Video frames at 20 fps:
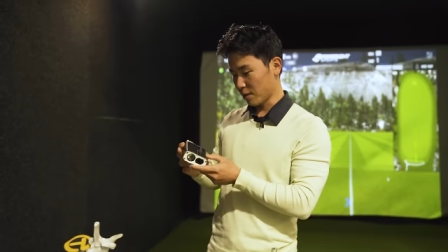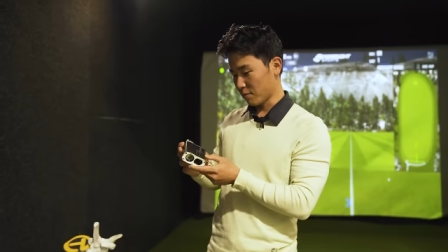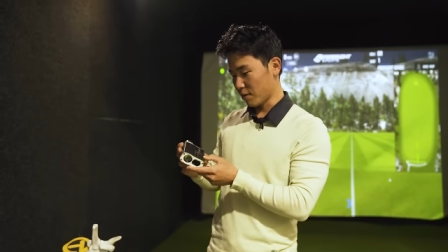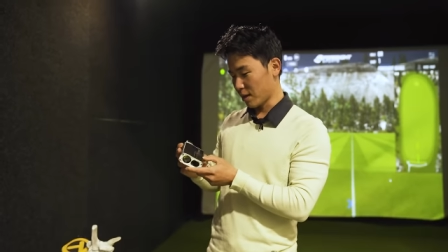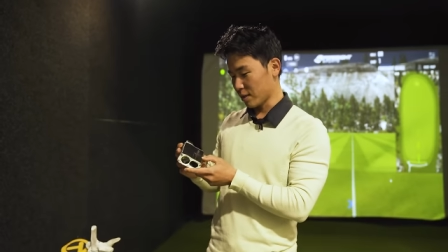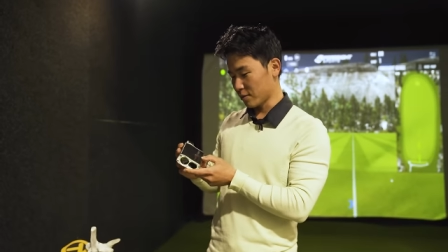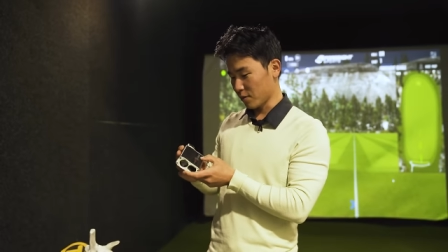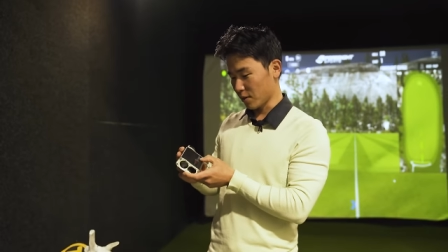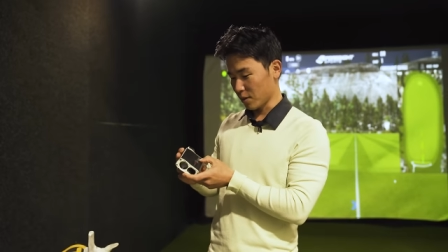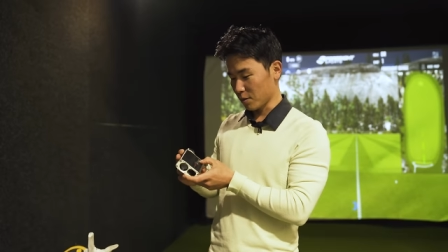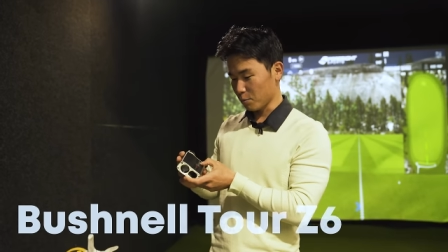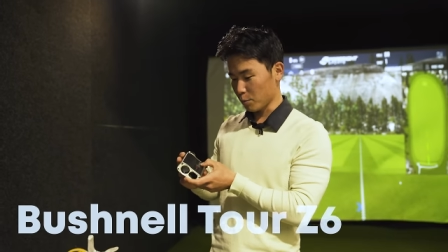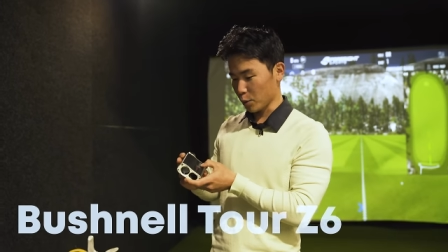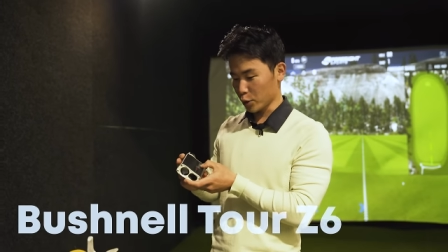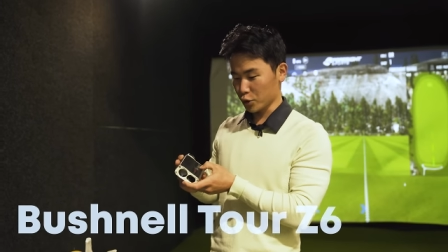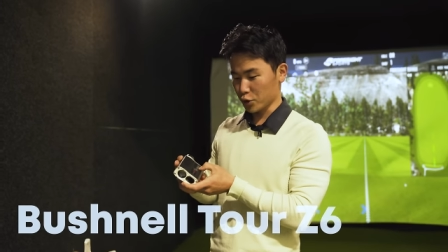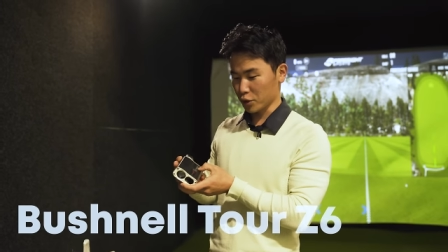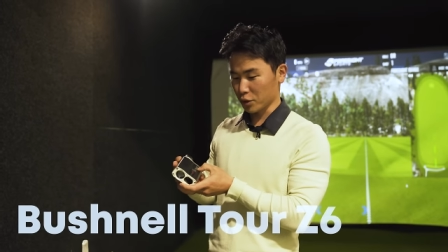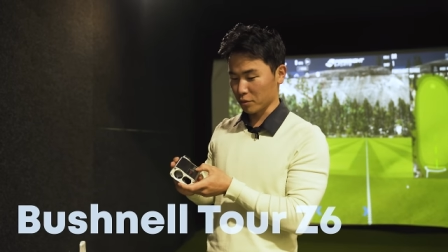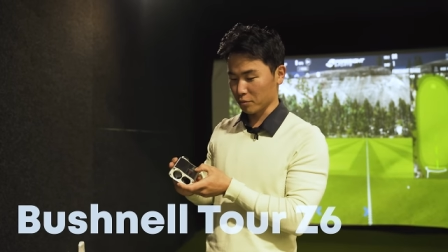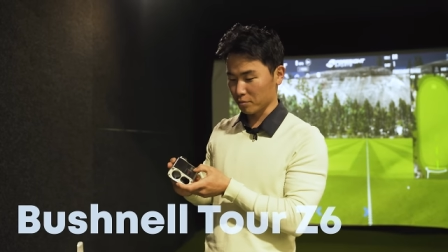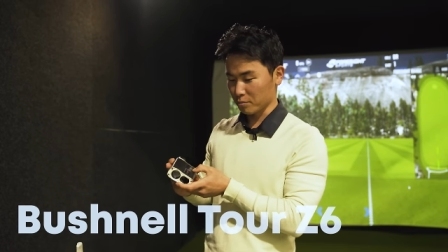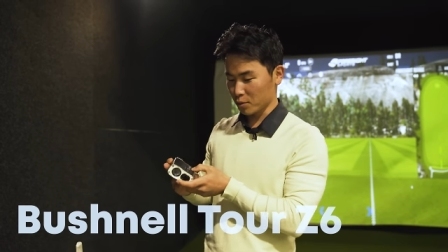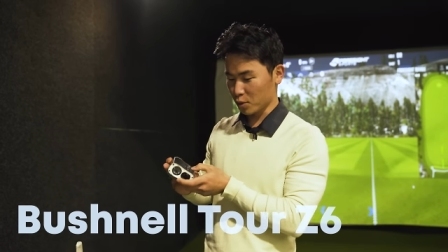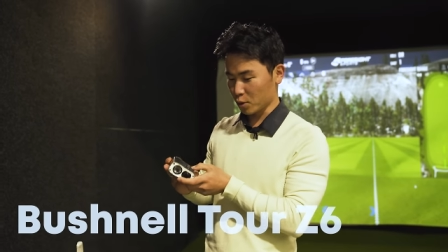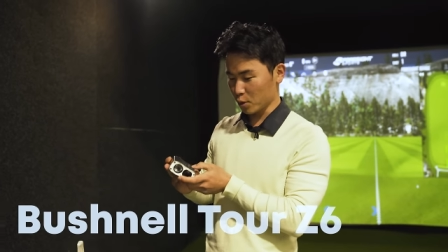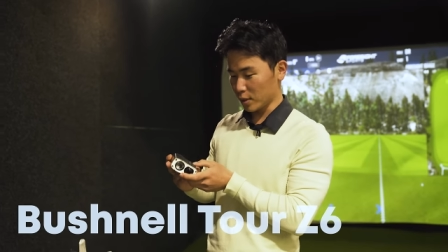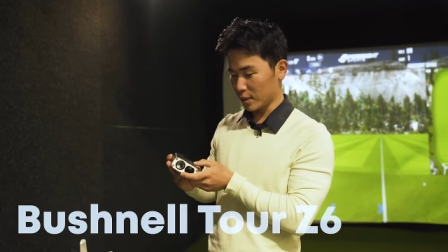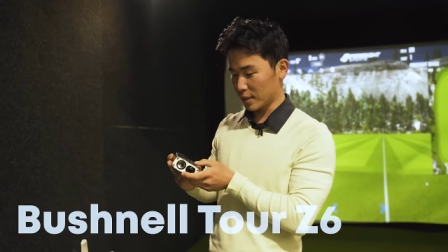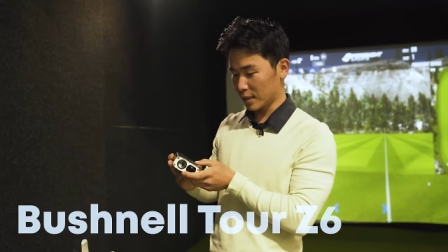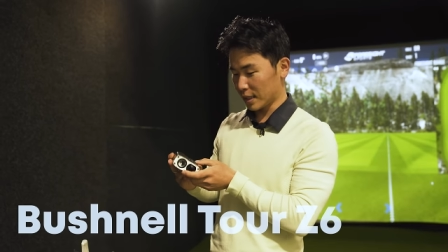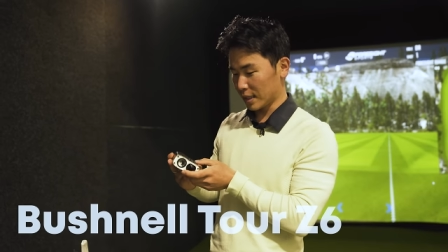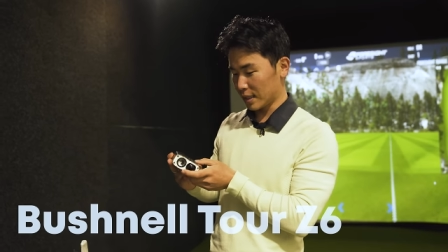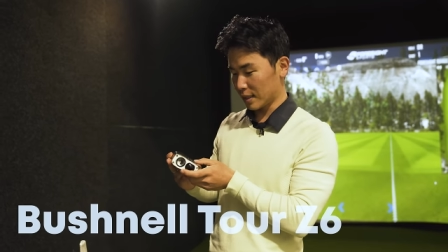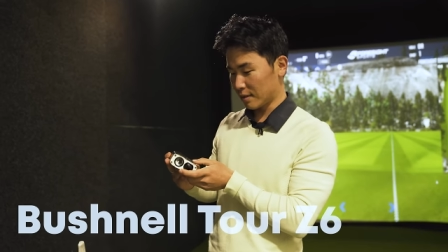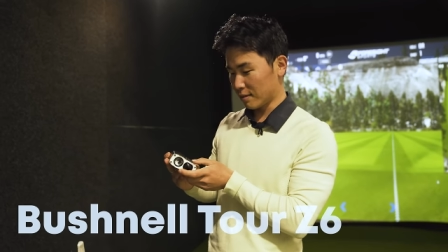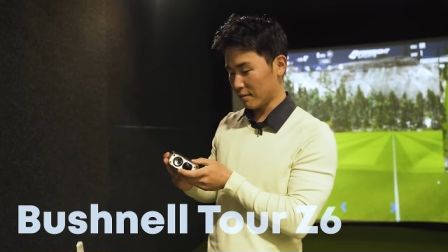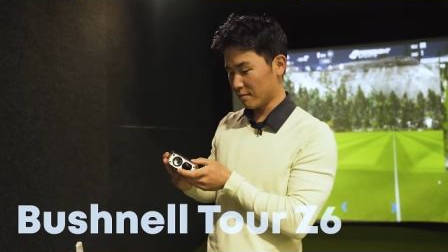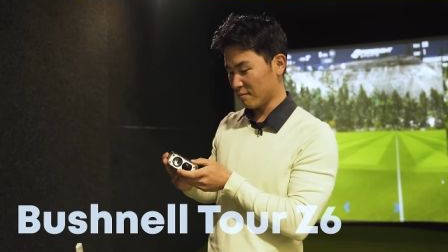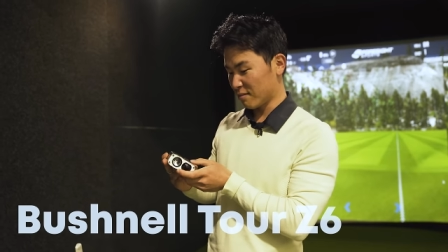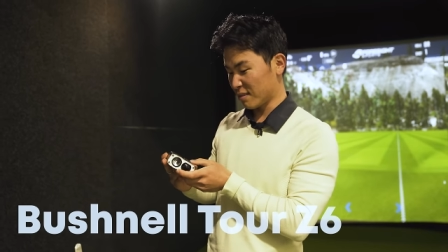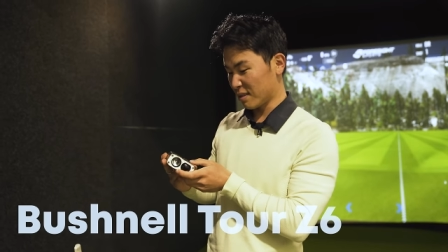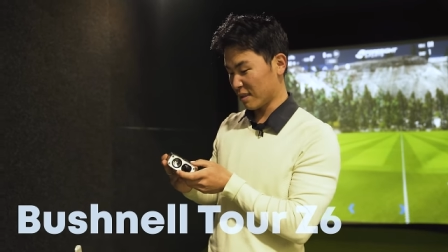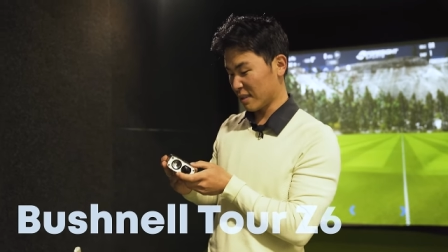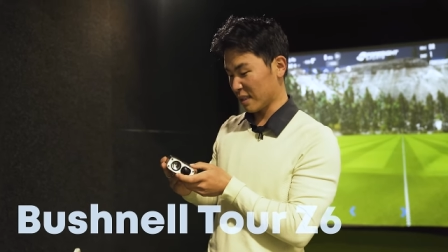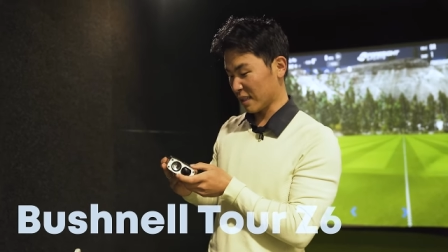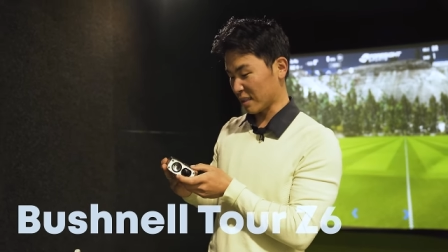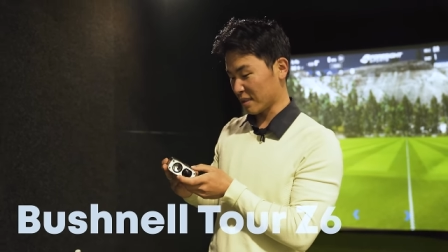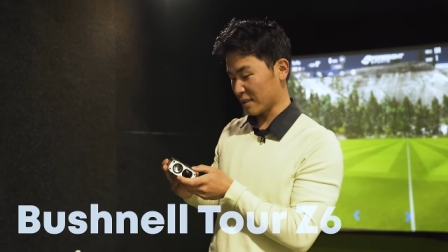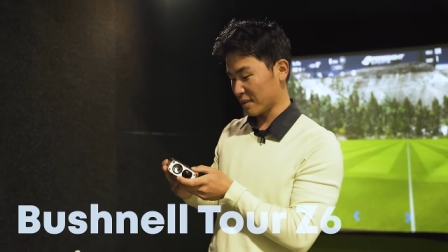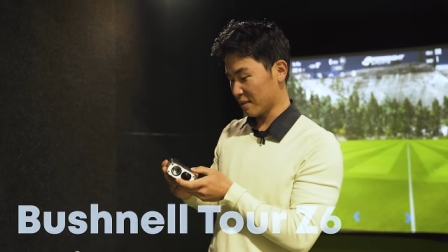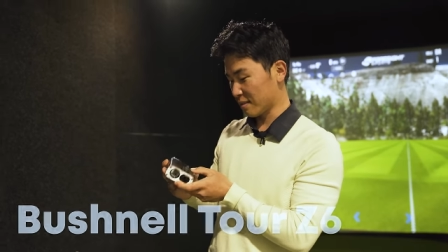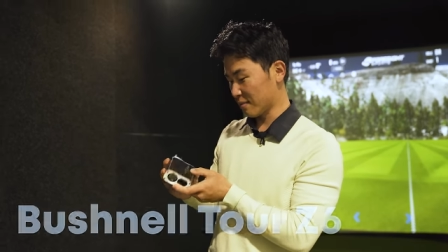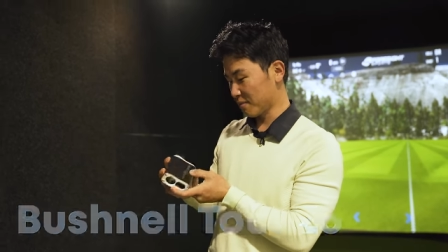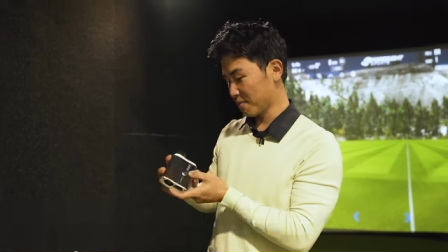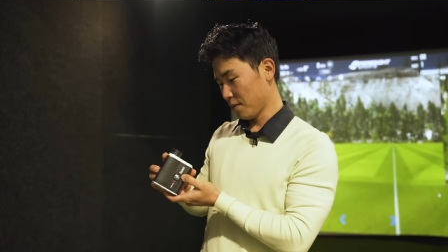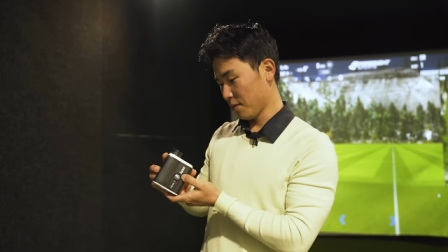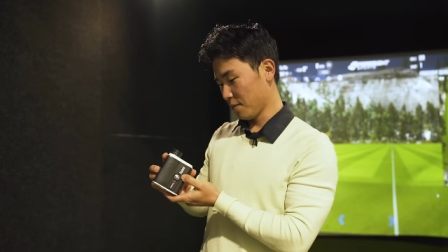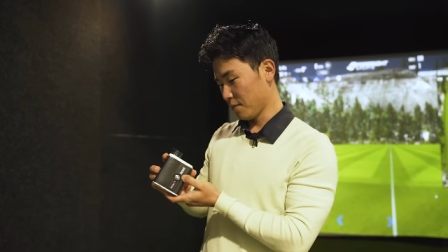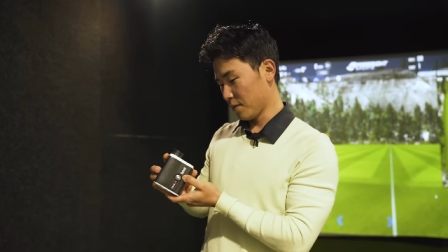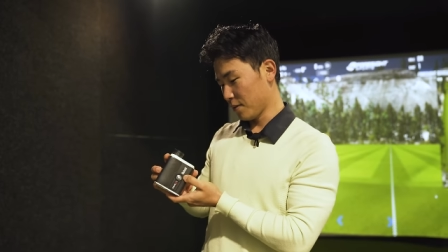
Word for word: the rangefinder. Bushnell Tour Z6,